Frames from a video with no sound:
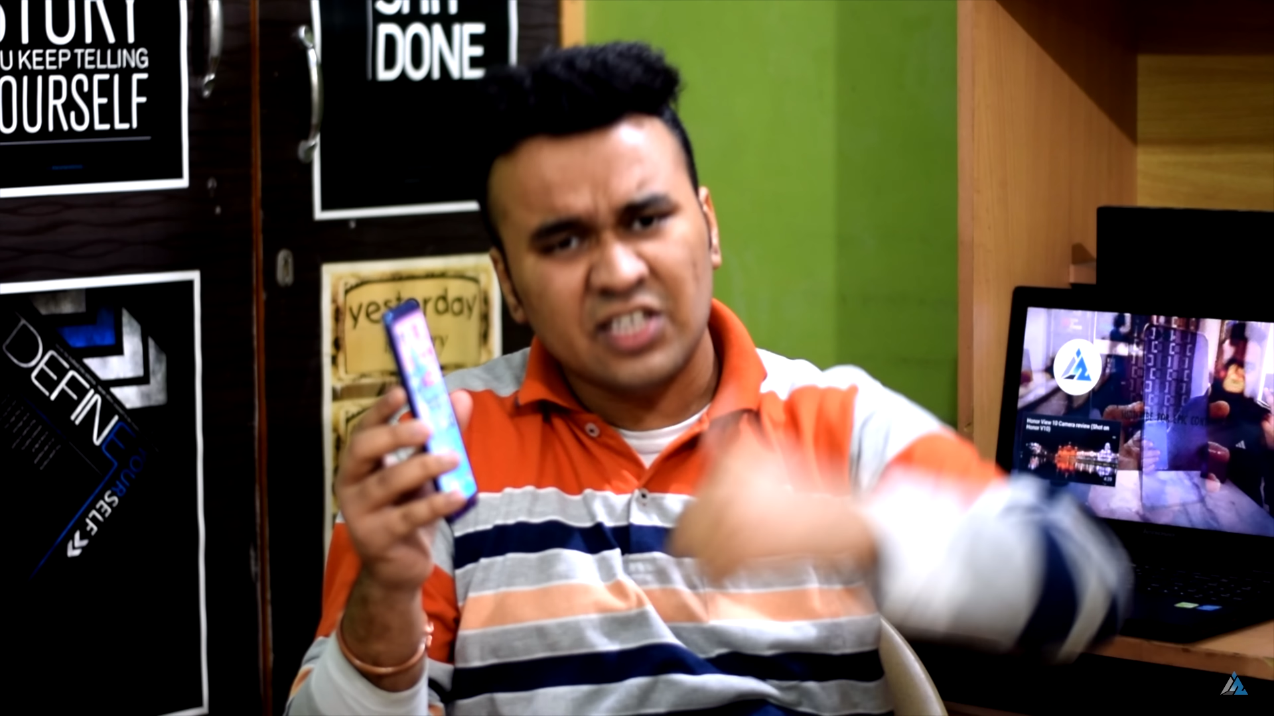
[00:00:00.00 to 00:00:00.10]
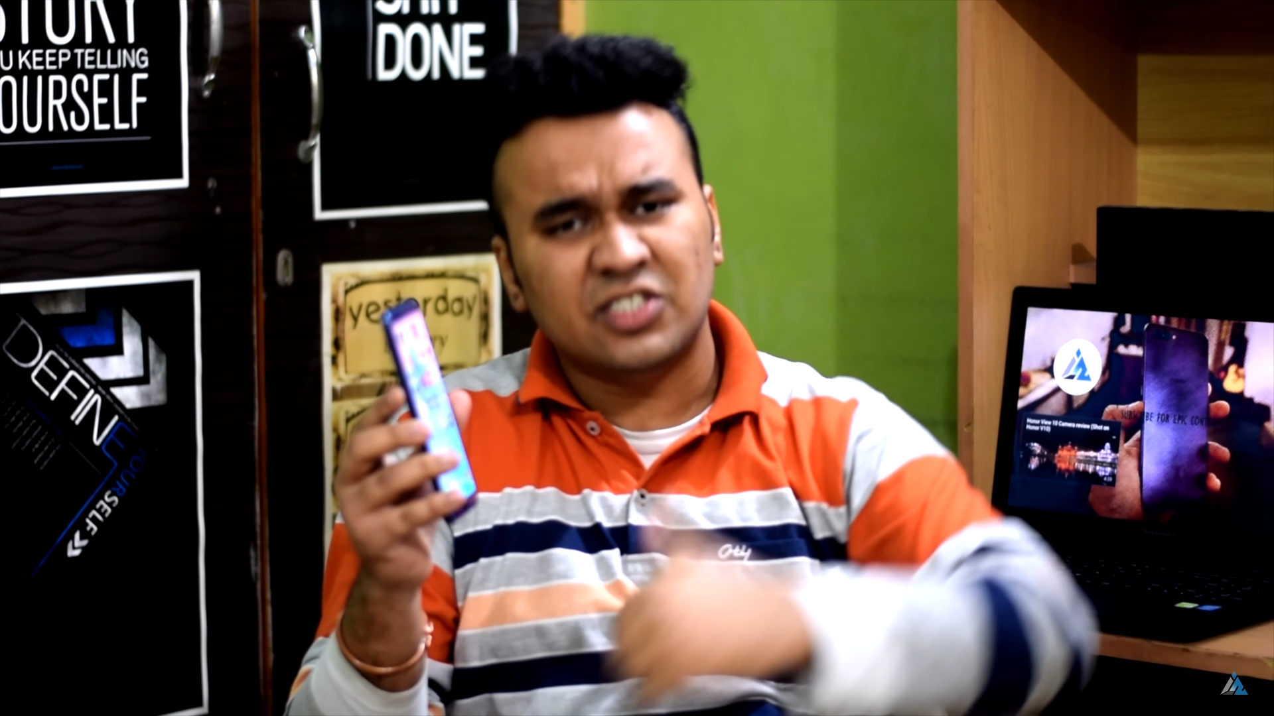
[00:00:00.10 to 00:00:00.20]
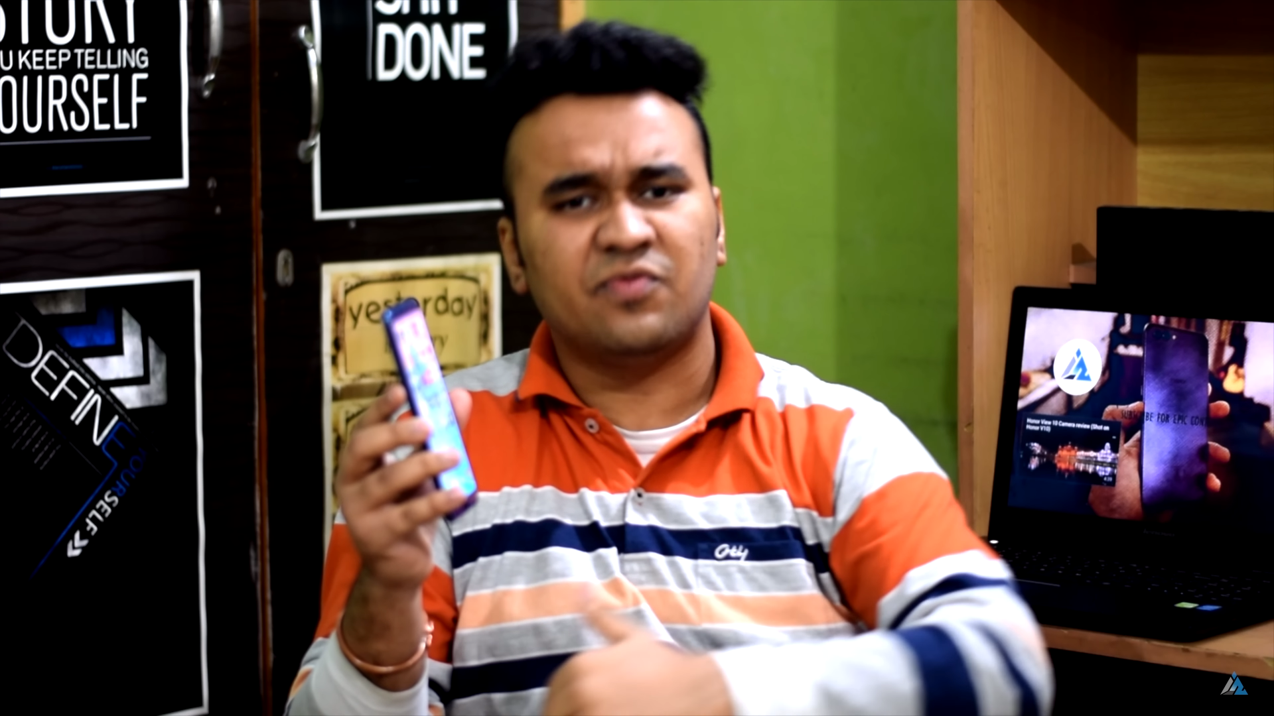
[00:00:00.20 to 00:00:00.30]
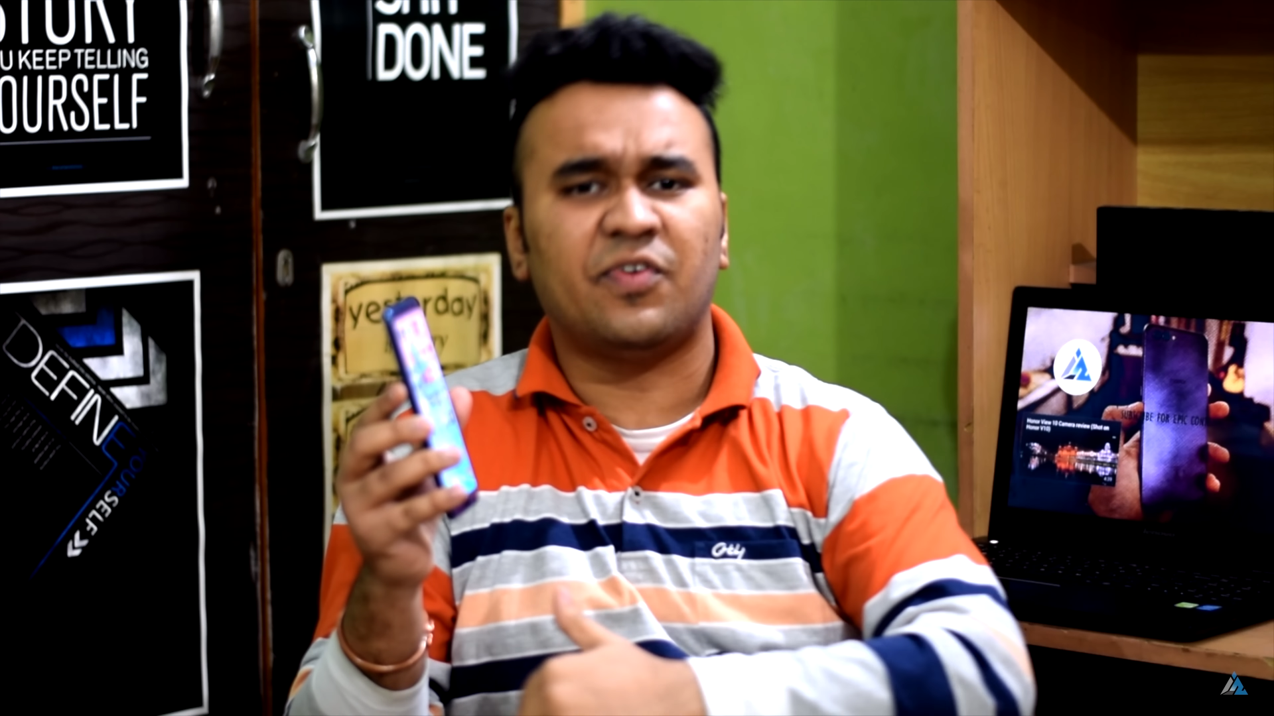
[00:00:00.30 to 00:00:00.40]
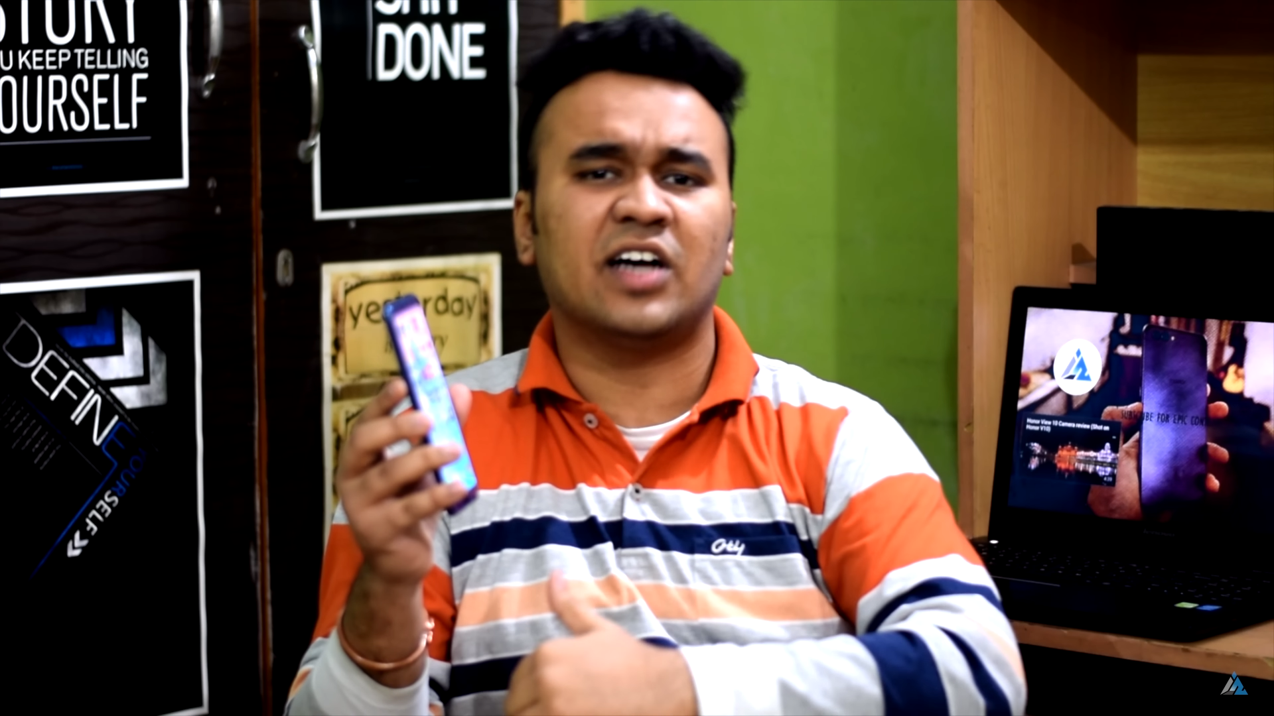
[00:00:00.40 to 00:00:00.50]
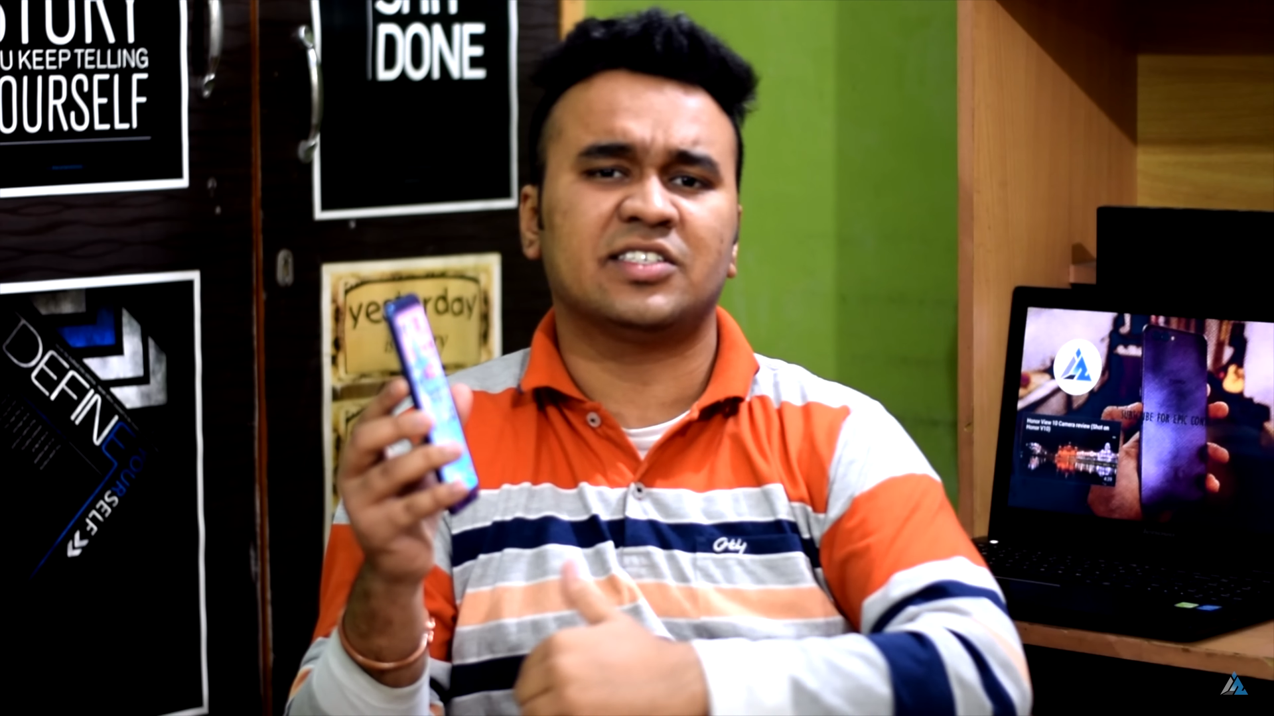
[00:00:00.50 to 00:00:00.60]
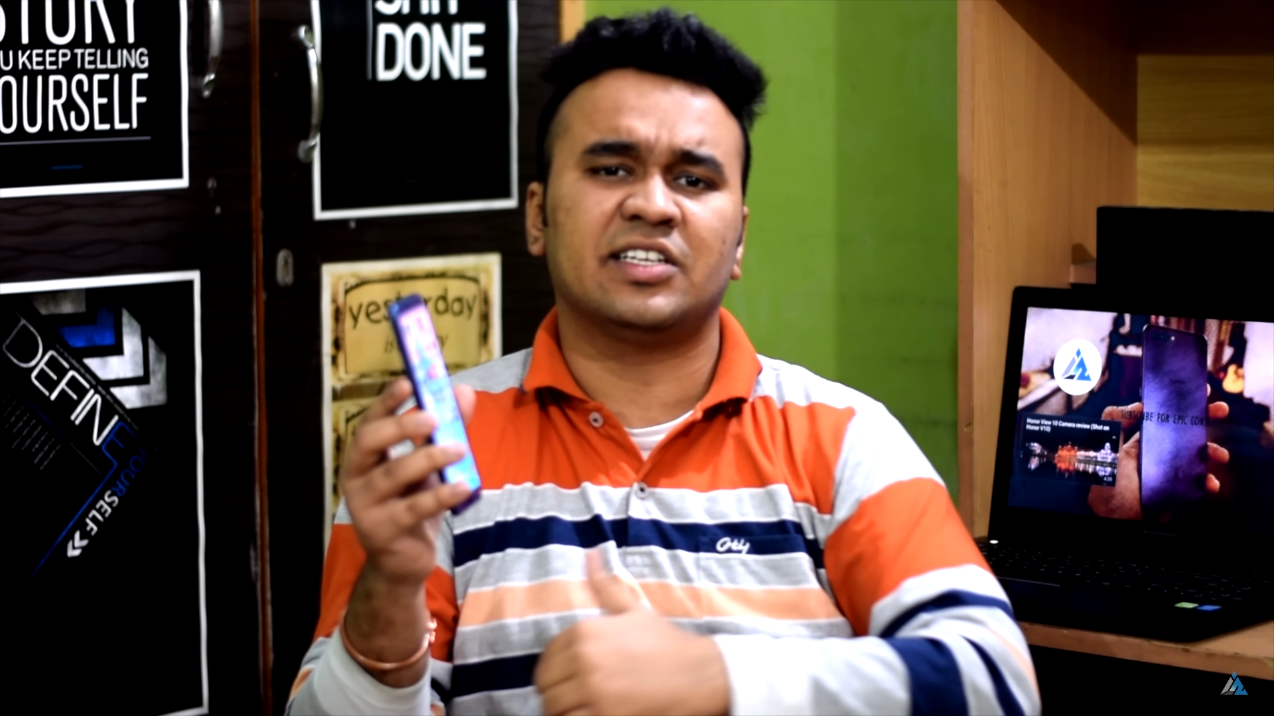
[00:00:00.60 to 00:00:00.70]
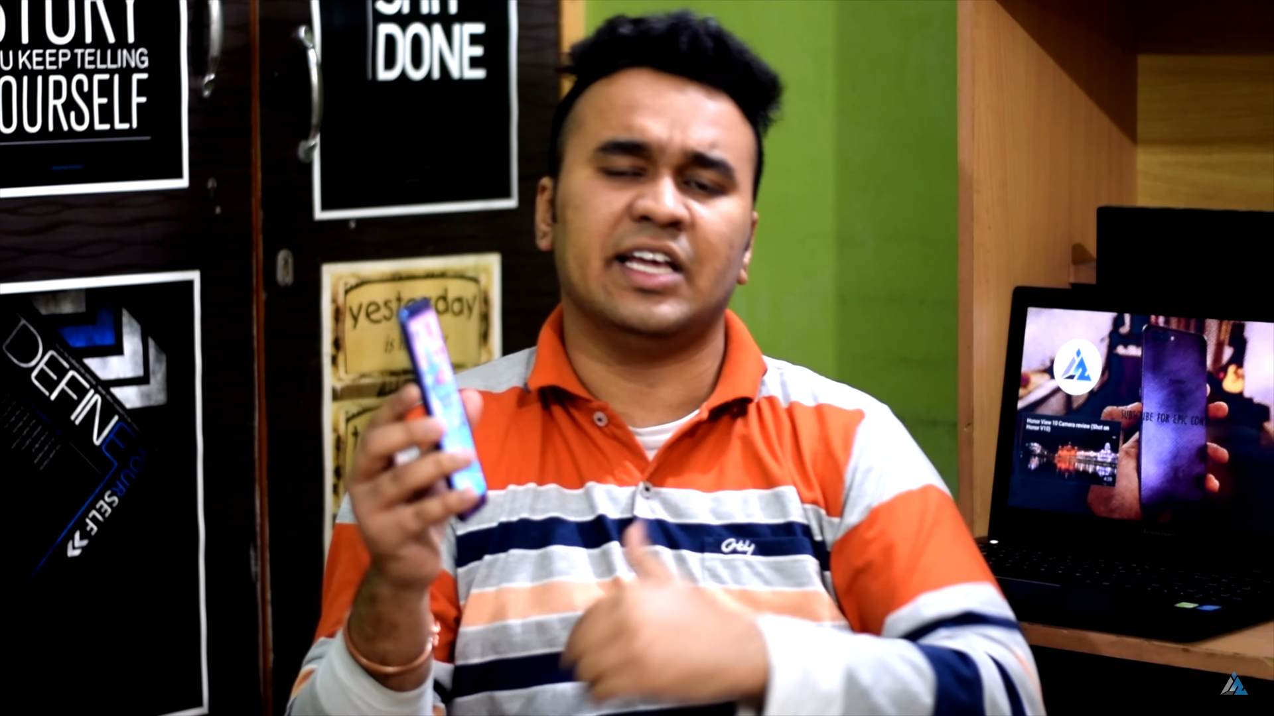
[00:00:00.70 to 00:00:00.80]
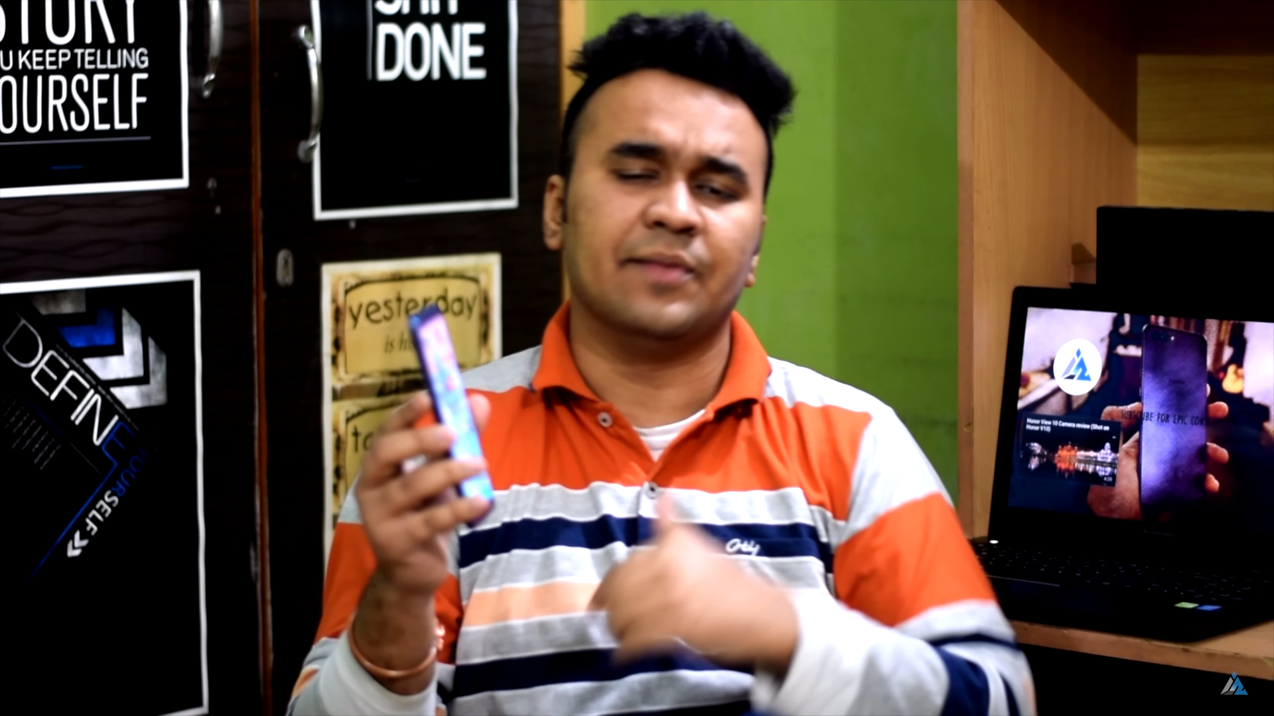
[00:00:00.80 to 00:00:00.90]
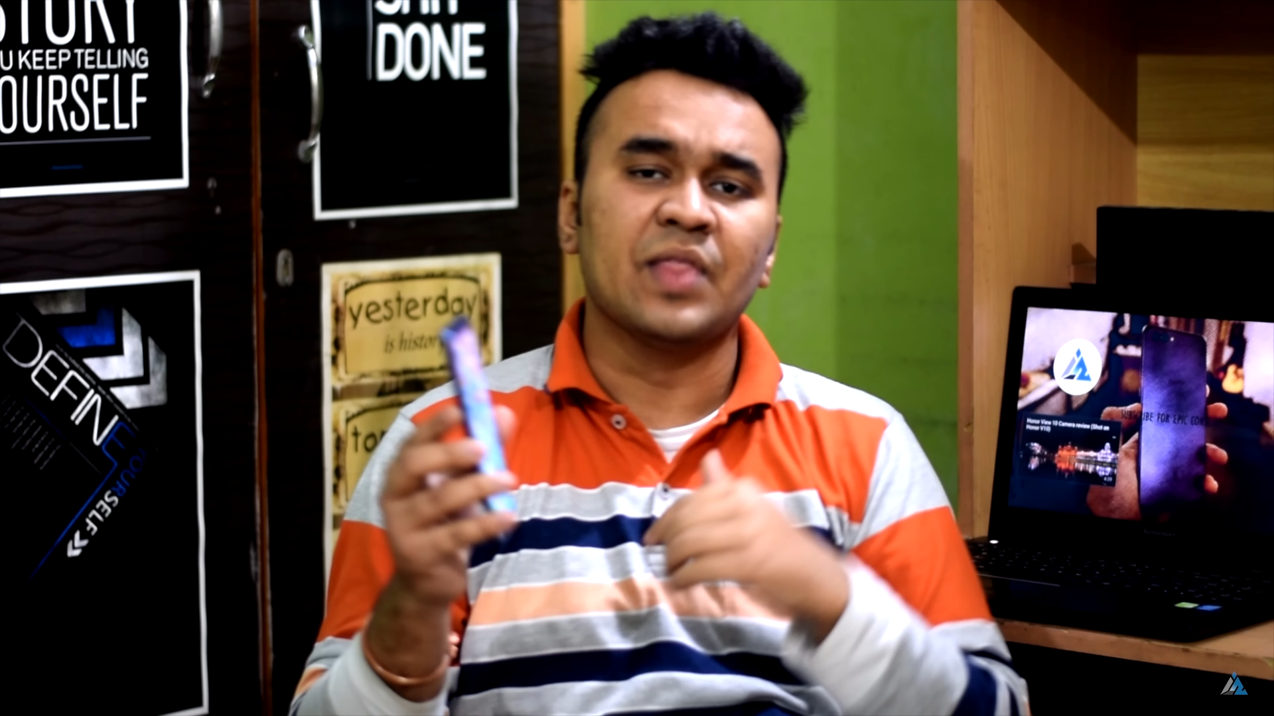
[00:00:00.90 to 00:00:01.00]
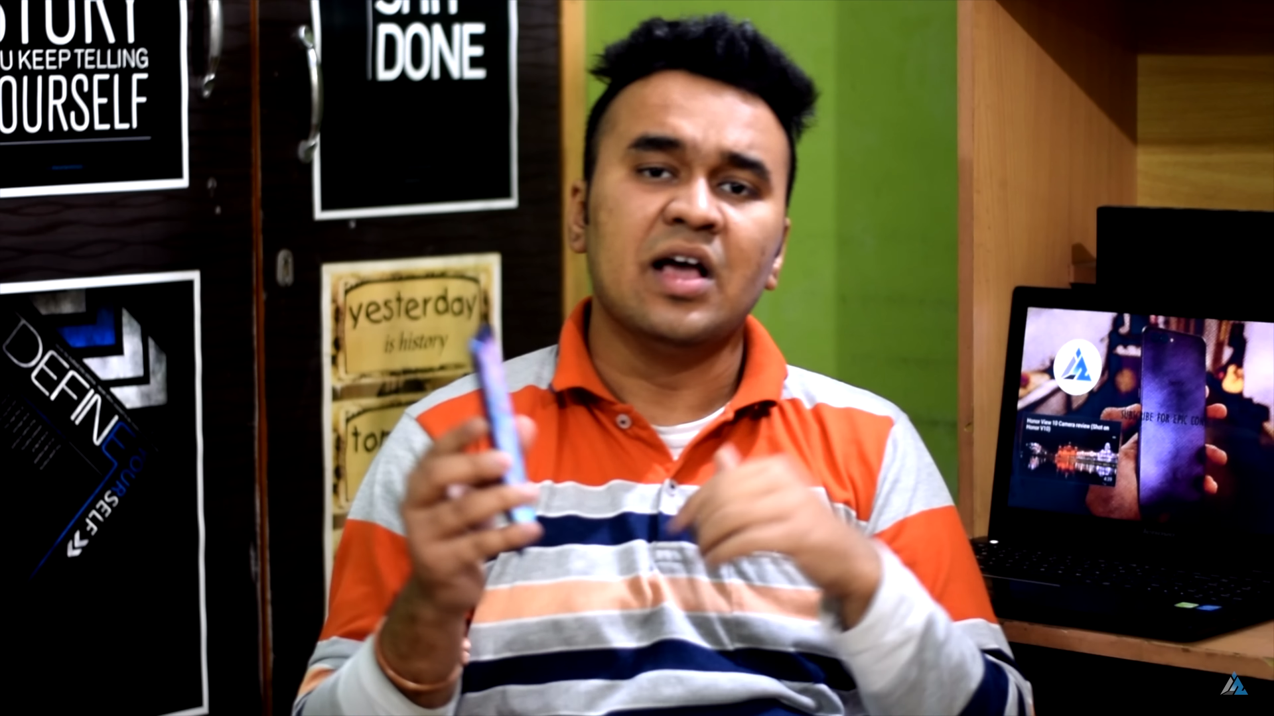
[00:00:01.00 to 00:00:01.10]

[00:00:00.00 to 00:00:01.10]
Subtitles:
fastly.